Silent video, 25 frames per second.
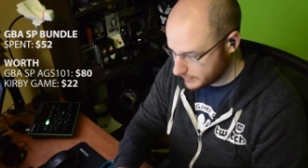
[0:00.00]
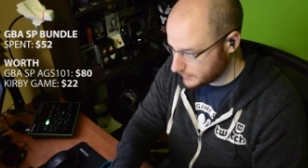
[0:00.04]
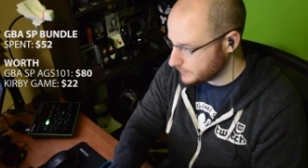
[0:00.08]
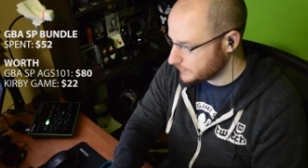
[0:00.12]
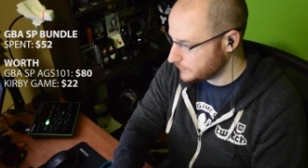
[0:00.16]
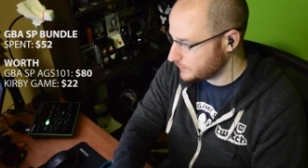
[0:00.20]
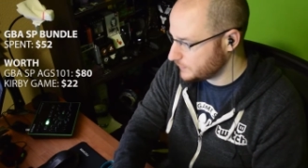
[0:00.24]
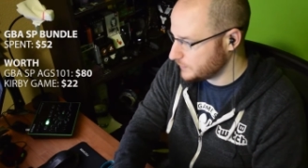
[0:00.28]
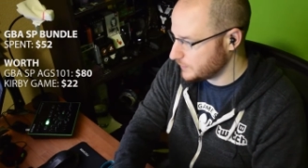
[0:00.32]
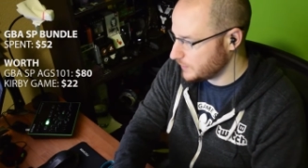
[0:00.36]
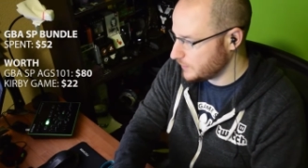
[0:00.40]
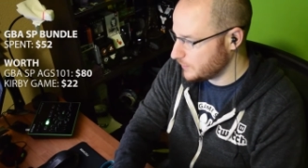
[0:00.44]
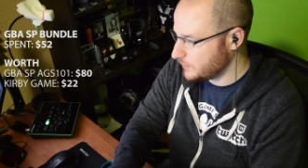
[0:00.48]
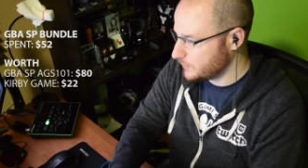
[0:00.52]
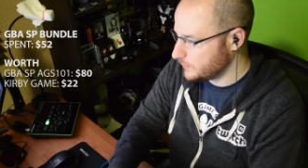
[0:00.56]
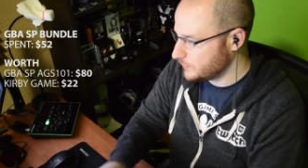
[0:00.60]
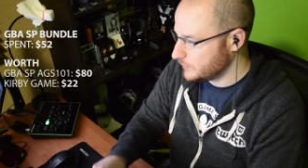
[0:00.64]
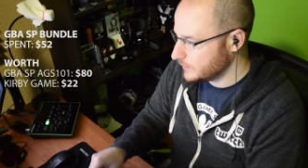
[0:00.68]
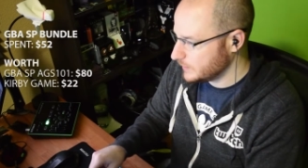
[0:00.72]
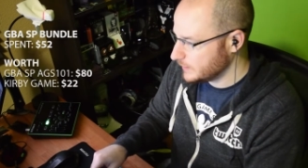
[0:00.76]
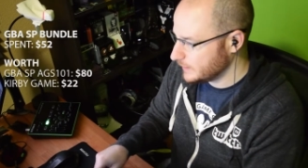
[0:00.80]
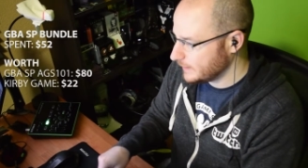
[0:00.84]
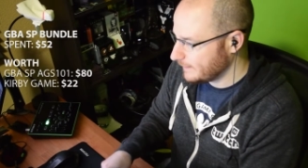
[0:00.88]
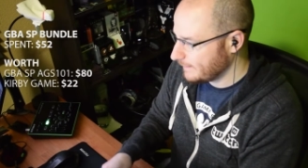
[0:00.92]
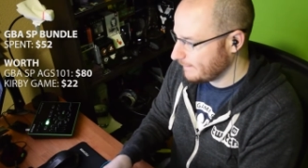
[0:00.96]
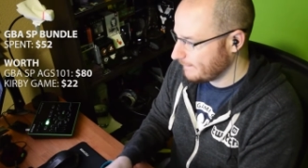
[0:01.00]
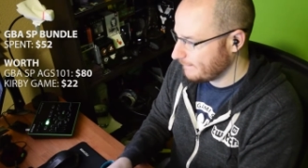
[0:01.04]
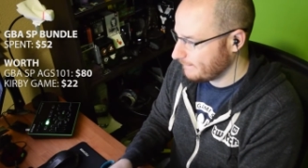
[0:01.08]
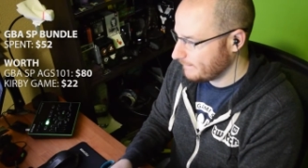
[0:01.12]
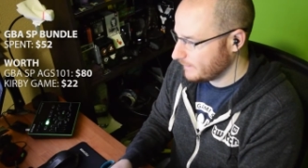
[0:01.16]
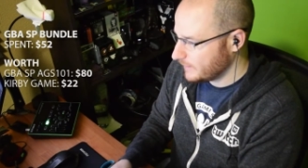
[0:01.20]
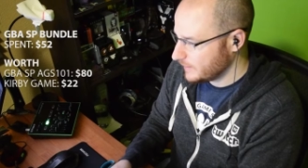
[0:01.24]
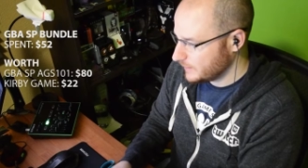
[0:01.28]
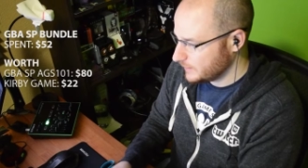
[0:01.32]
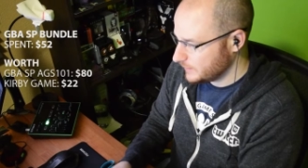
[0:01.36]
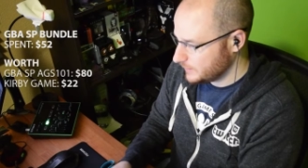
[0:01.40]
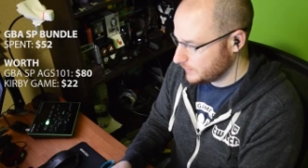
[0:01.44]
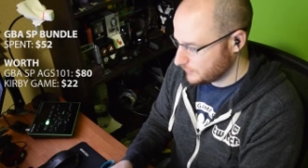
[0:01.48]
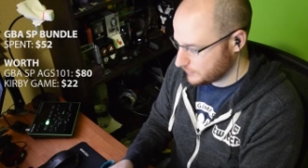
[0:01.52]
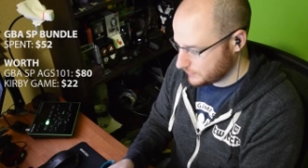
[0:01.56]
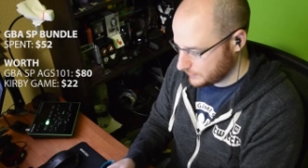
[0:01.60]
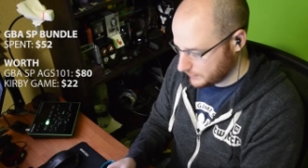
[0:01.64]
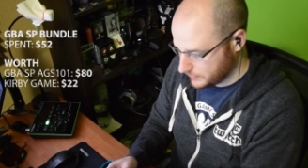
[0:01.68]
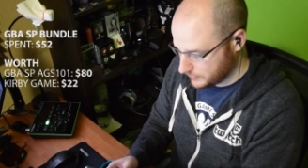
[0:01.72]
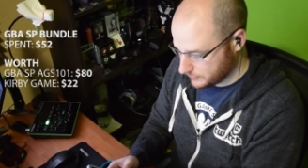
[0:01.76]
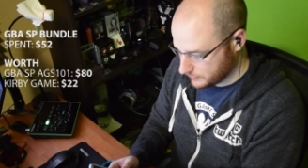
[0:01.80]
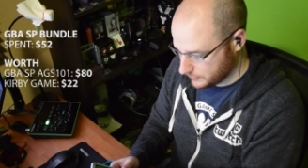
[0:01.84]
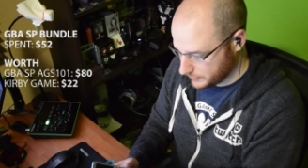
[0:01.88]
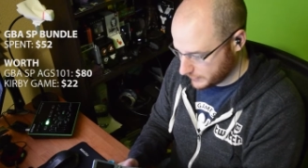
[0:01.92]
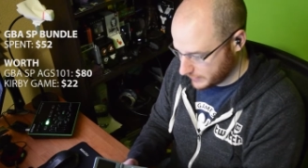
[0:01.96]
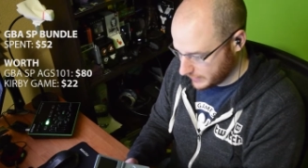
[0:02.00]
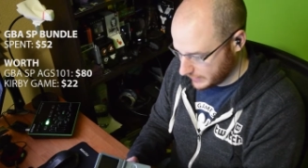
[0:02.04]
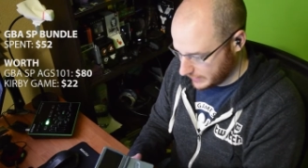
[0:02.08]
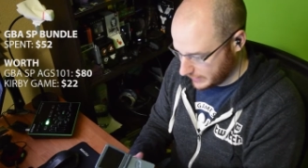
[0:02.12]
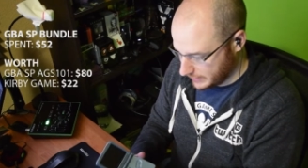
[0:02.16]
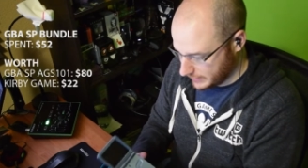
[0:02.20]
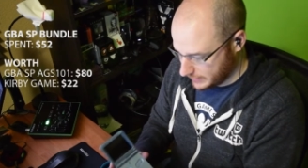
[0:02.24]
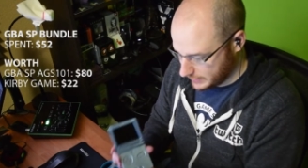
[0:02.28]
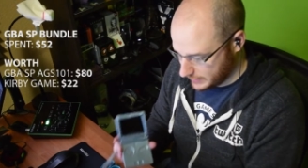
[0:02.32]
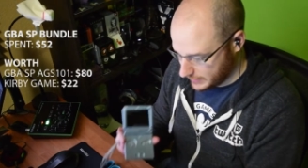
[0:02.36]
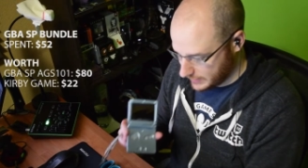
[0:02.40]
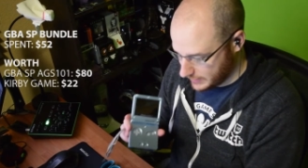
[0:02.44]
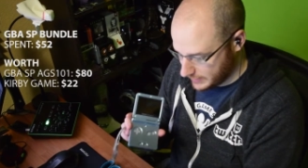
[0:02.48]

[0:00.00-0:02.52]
So you're looking at